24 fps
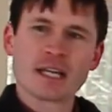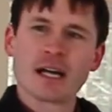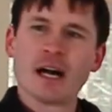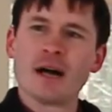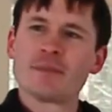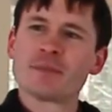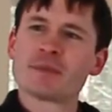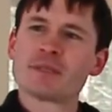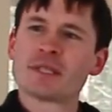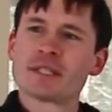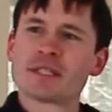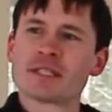
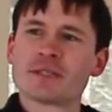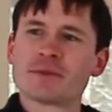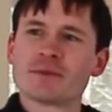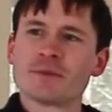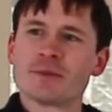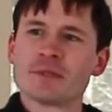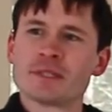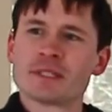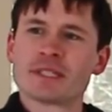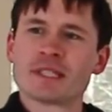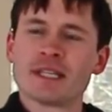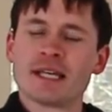competition
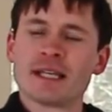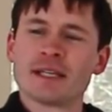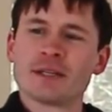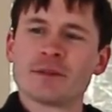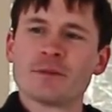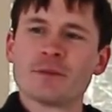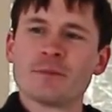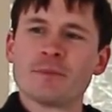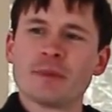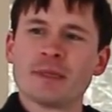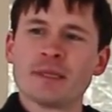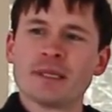was that it
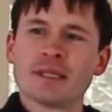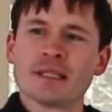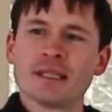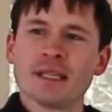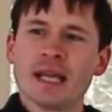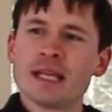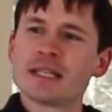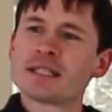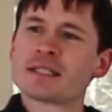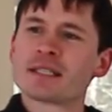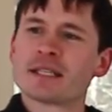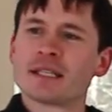would be
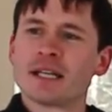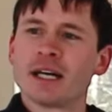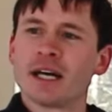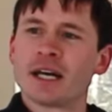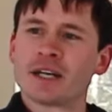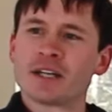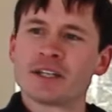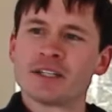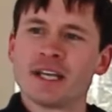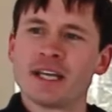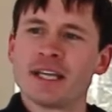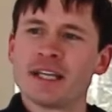less than
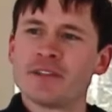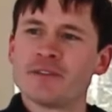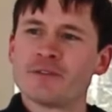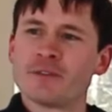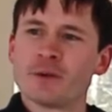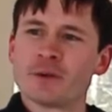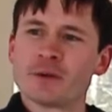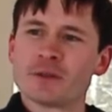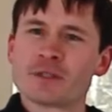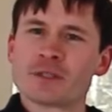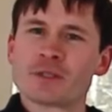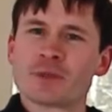
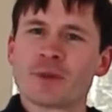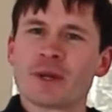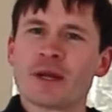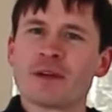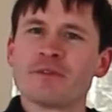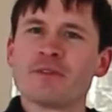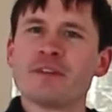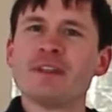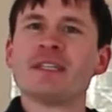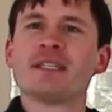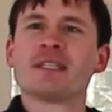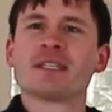184 square
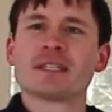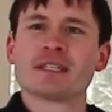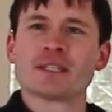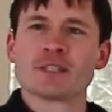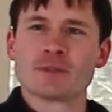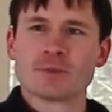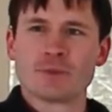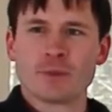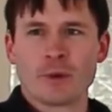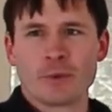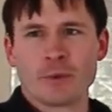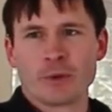feet
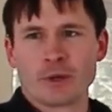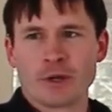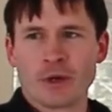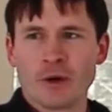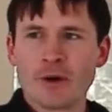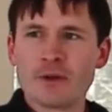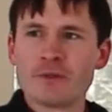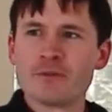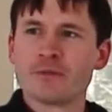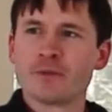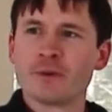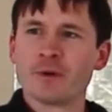because what we're
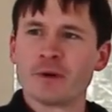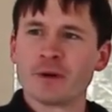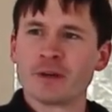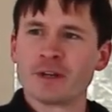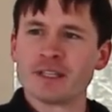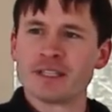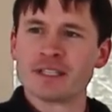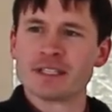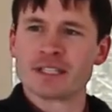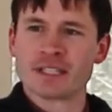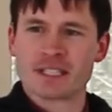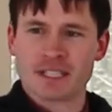going for
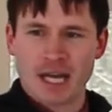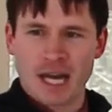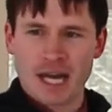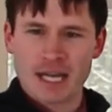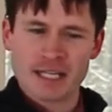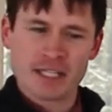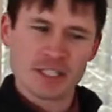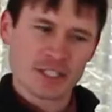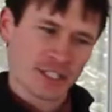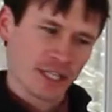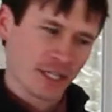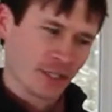is a
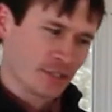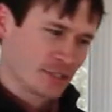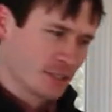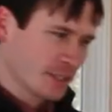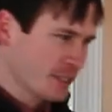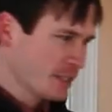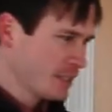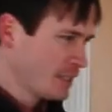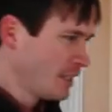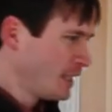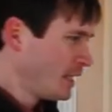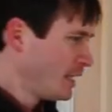tiny
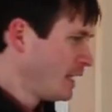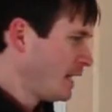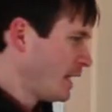shelter.